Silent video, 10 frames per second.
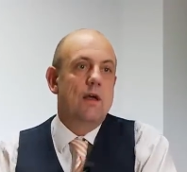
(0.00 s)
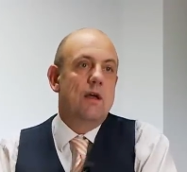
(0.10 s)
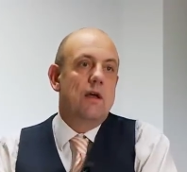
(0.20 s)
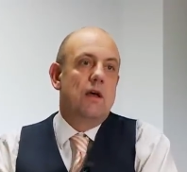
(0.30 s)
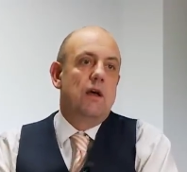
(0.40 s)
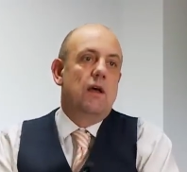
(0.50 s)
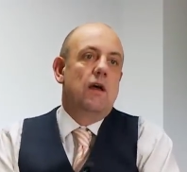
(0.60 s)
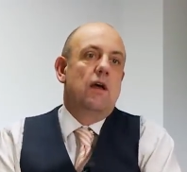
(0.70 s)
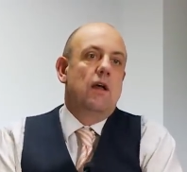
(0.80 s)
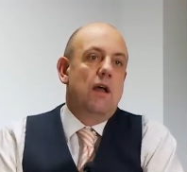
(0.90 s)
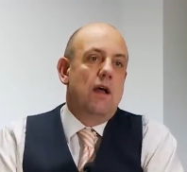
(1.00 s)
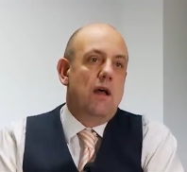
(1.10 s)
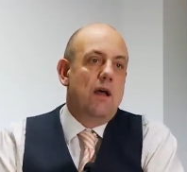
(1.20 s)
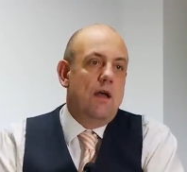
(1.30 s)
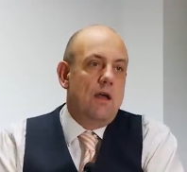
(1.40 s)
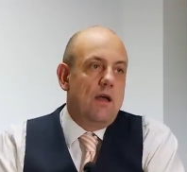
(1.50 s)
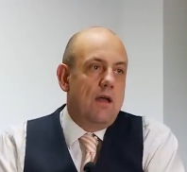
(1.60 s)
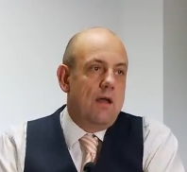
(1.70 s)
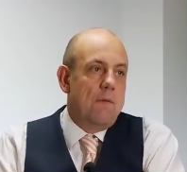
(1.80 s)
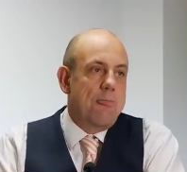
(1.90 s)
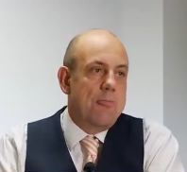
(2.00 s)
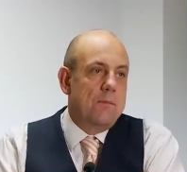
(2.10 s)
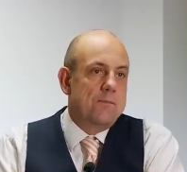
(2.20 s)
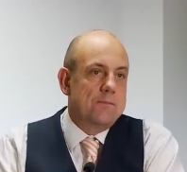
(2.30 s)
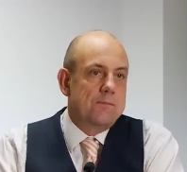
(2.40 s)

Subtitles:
No one is speaking in this clip.